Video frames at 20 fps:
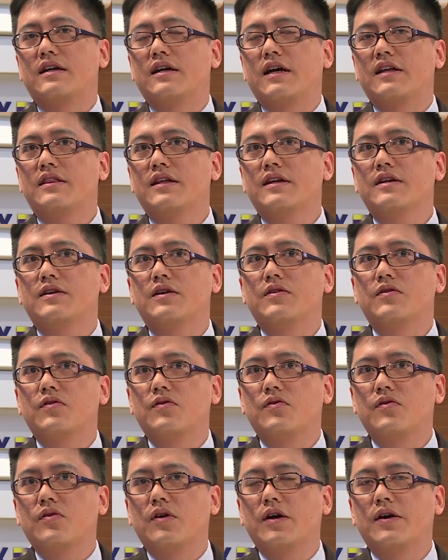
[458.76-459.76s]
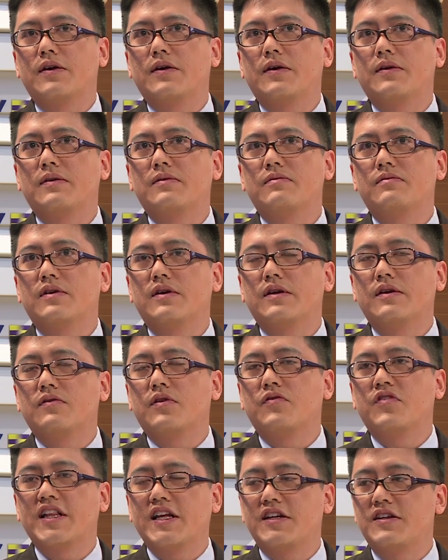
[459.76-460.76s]
I think
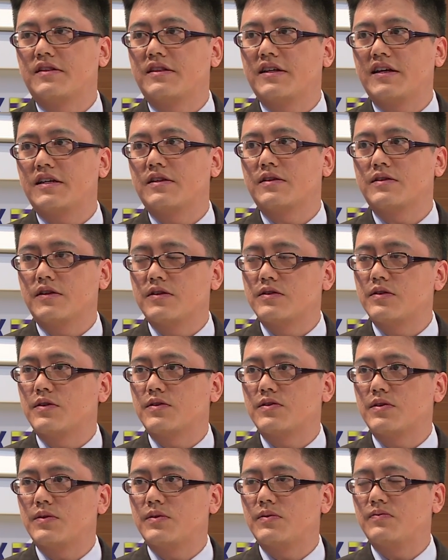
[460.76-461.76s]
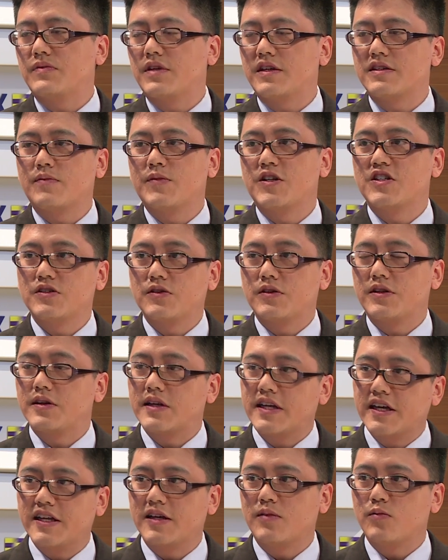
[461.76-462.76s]
related to that is also, as I mentioned earlier,
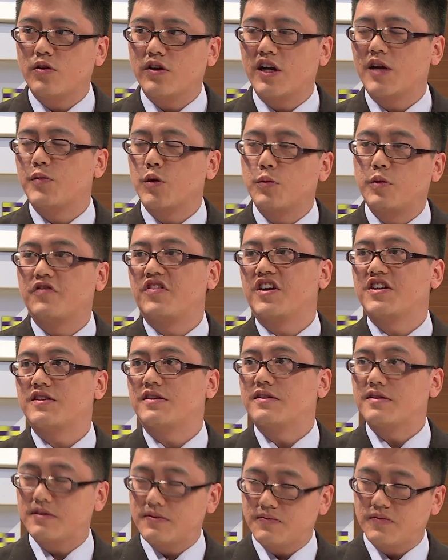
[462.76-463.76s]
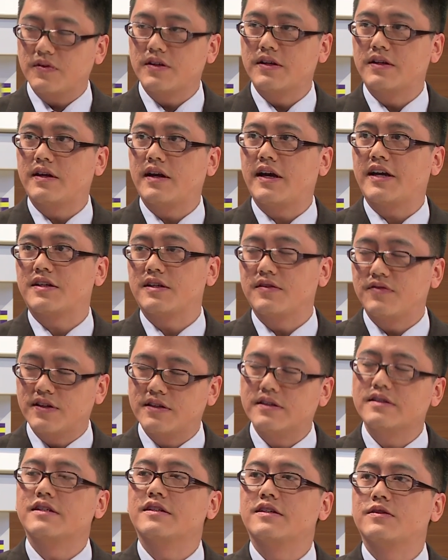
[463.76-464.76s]
getting more IPO professionals active
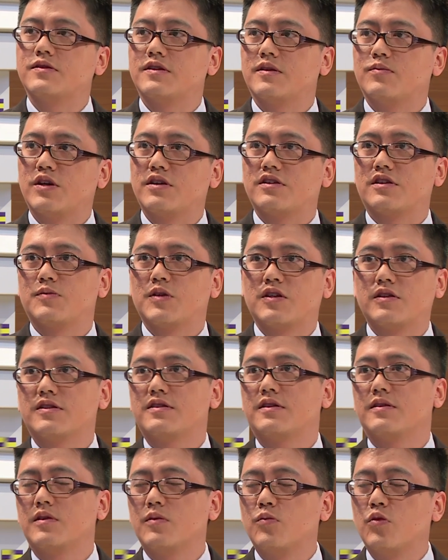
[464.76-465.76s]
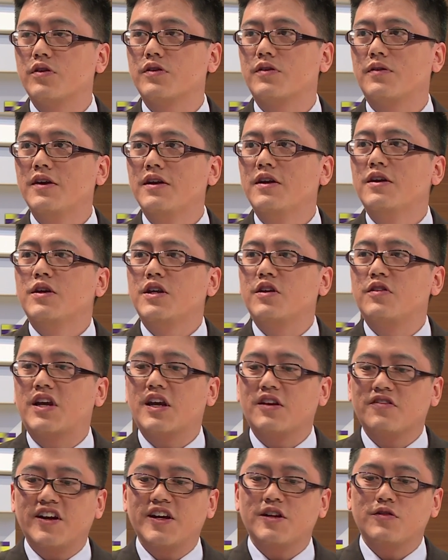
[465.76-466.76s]
and into the market. Because the more you
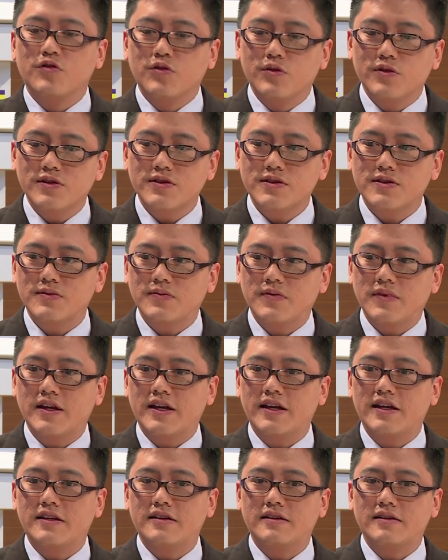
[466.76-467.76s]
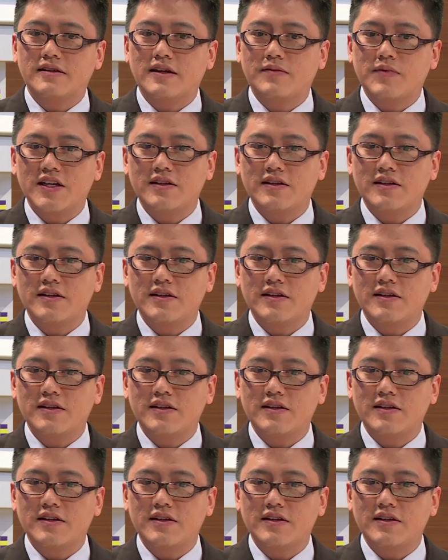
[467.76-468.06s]
can write rules and